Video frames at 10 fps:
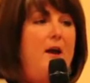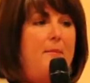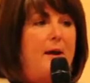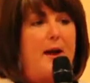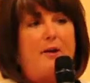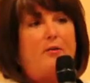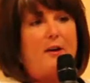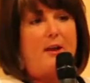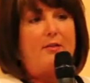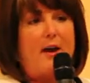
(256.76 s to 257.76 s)
But
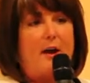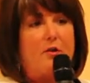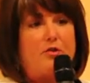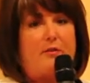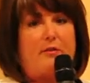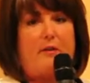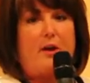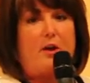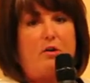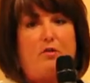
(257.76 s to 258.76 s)
underneath that are just
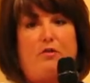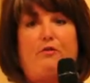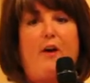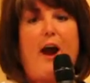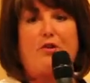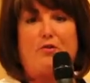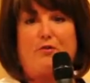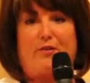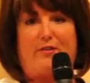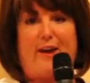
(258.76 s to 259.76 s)
a huge
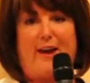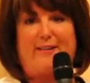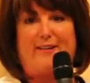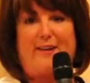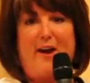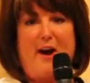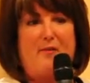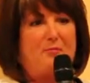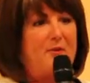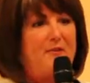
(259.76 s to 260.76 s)
fractured set
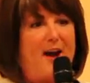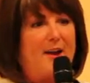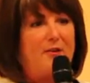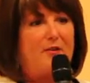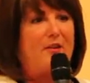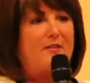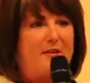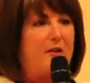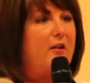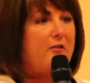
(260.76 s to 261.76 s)
of providers that
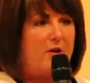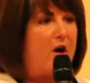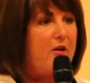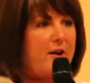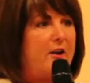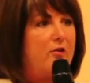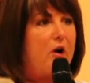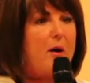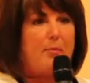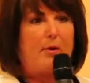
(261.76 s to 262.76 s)
still aren't
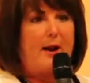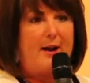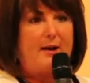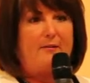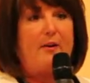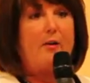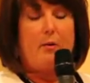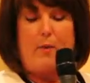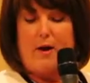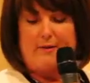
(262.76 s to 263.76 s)
interoperating
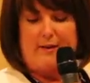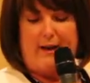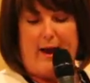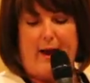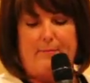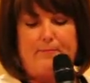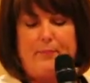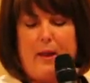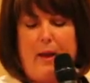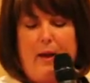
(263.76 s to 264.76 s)
very well
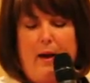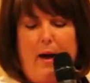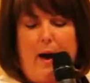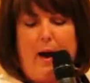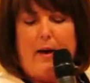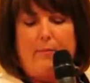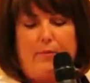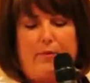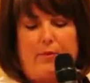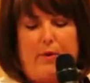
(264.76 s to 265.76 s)
today.
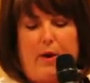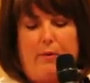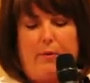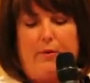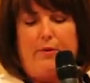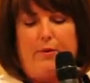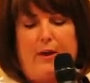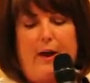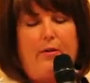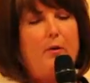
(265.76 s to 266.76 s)
So
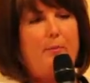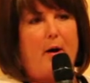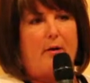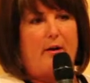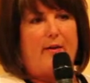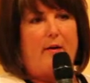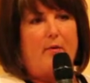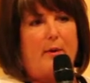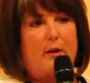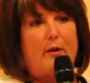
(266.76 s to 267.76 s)
the other part of that,
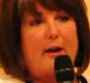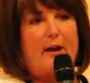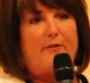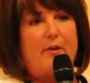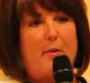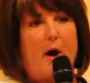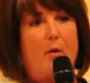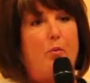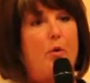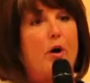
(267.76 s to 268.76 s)
when we look at it from
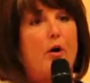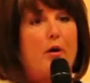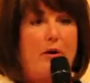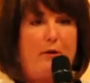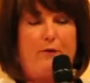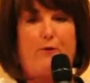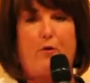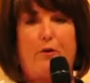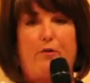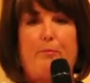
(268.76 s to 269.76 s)
a
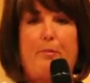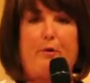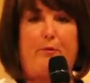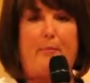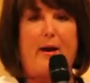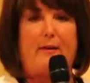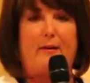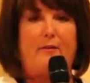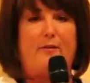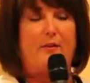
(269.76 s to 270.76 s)
workforce
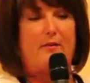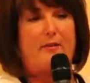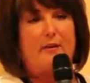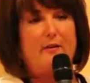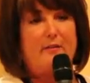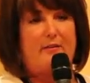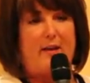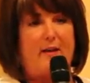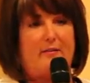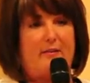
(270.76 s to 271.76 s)
perspective, the skill
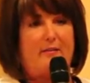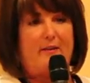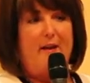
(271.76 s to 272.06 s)
sets